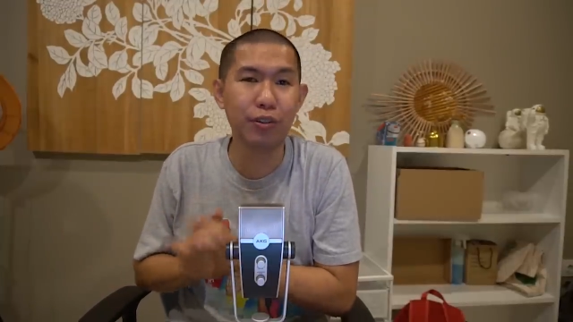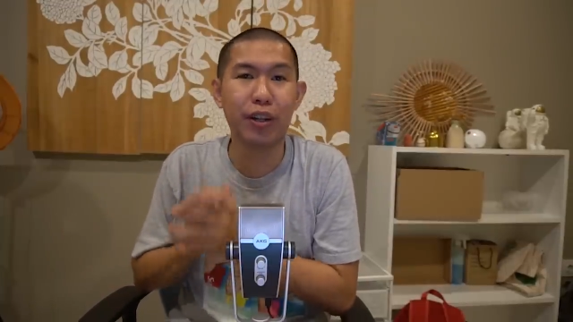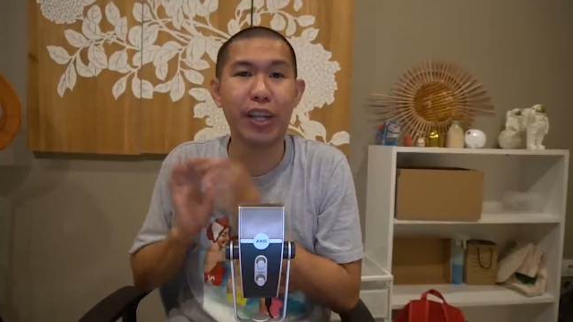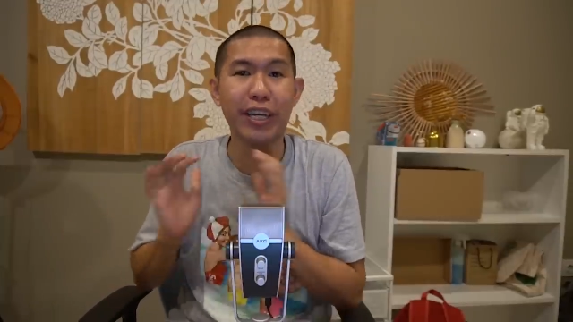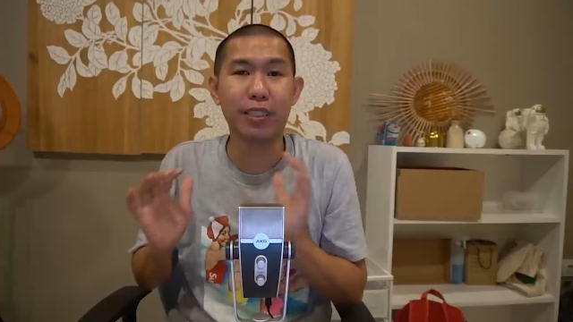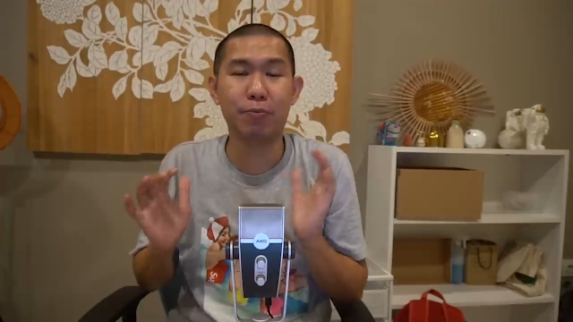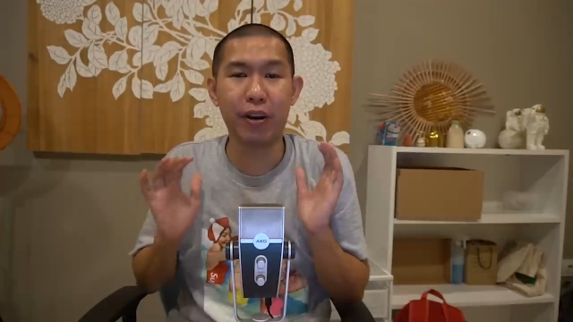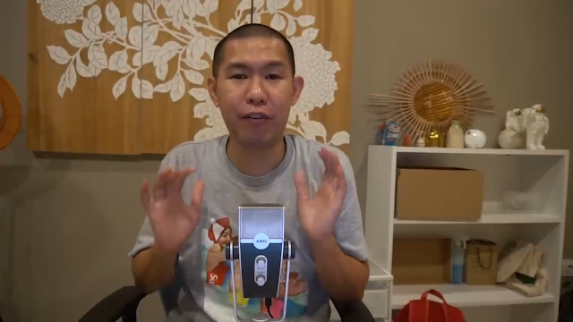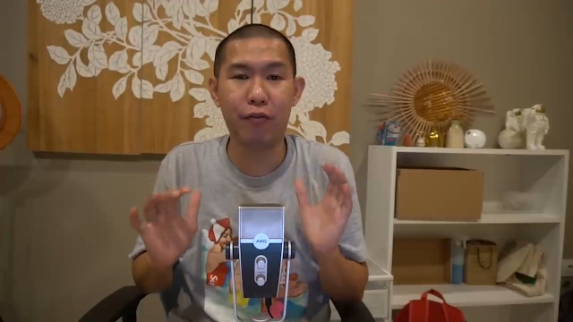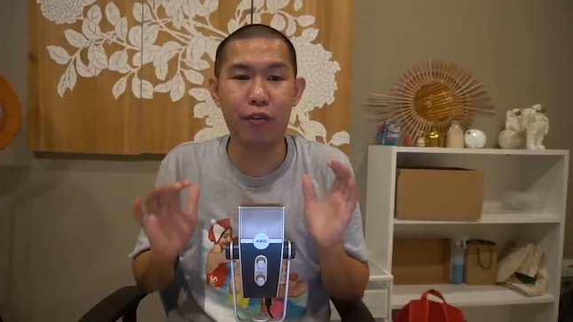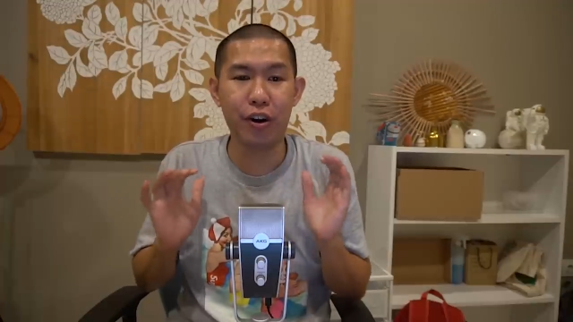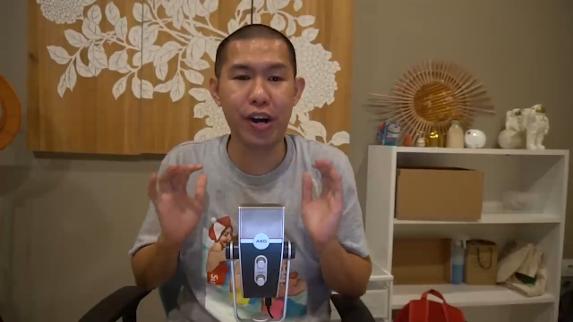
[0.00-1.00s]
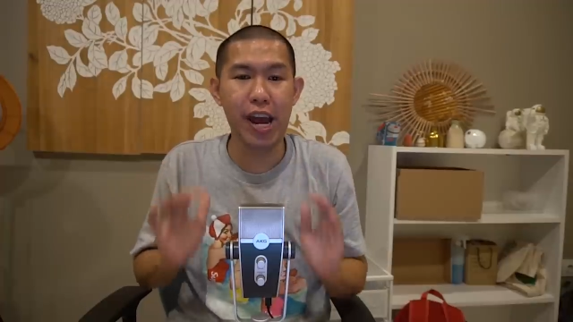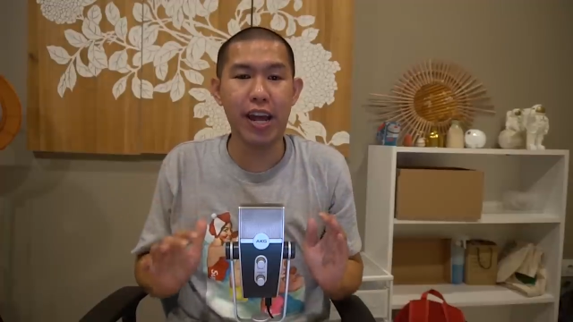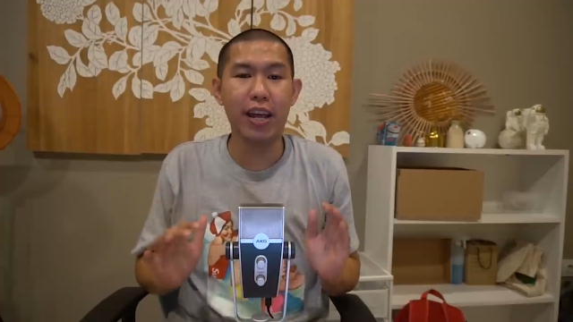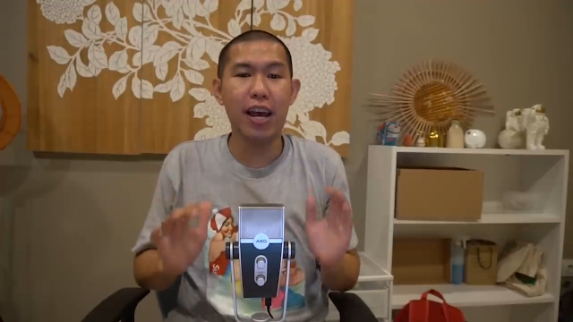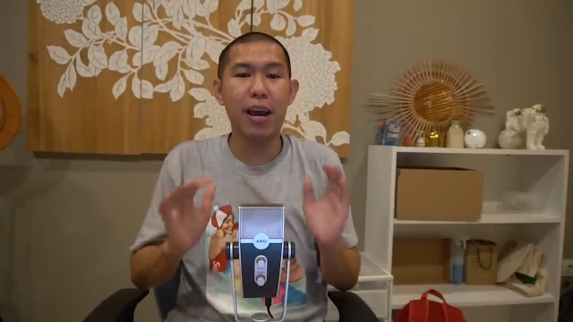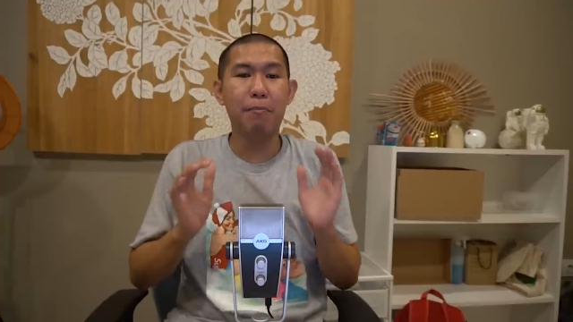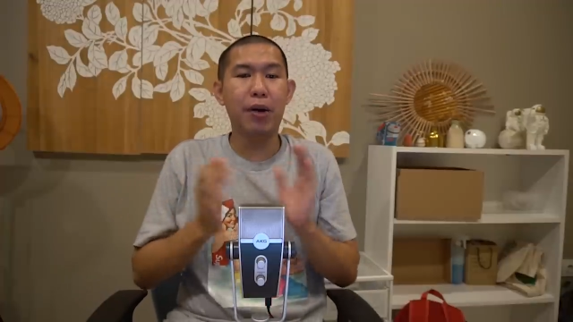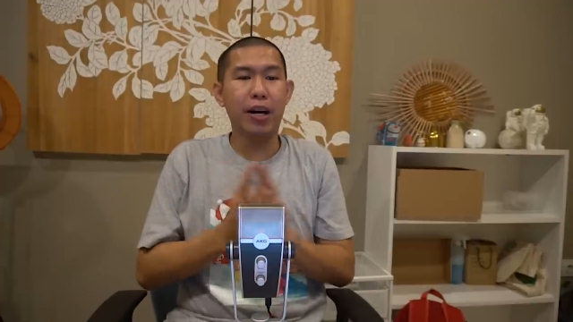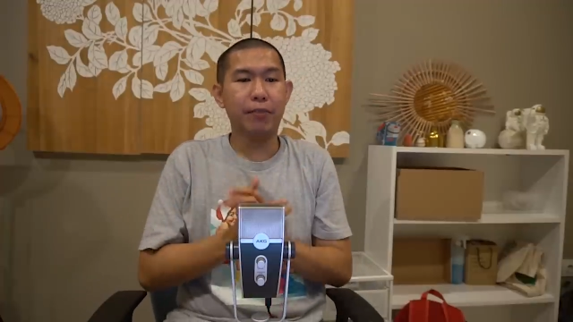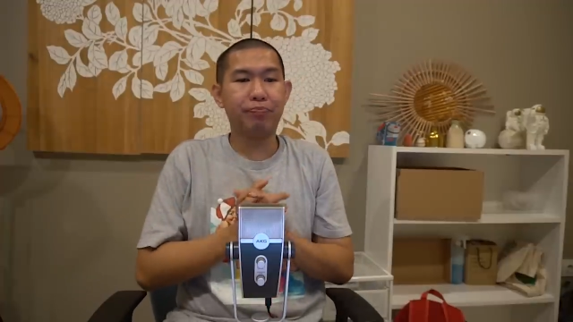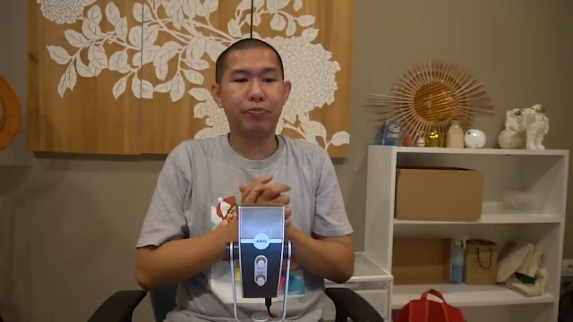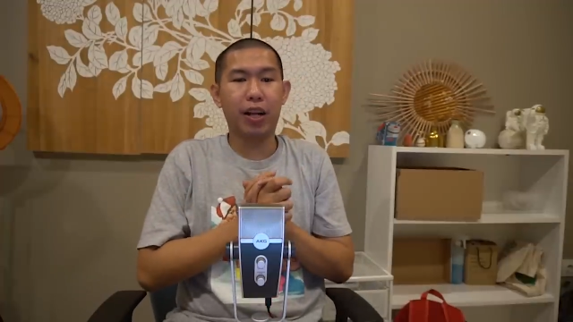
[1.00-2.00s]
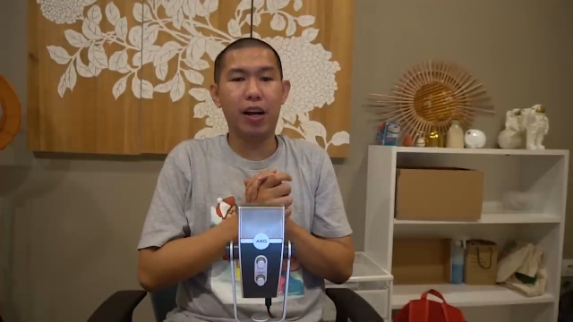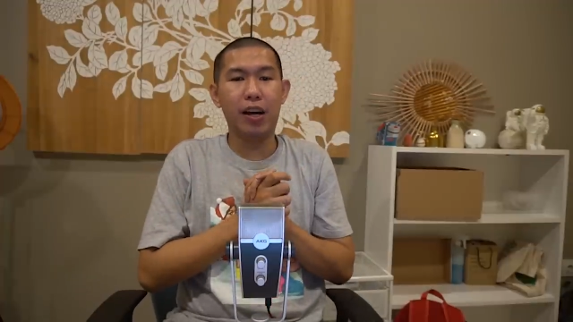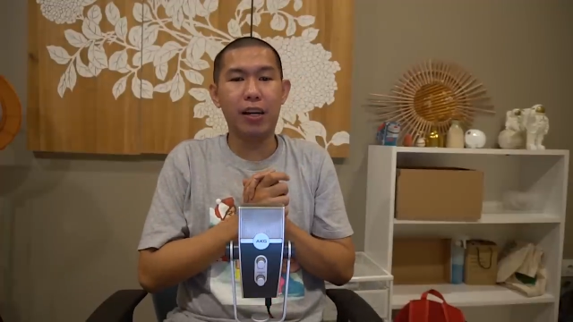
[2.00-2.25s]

So let's pray for that. But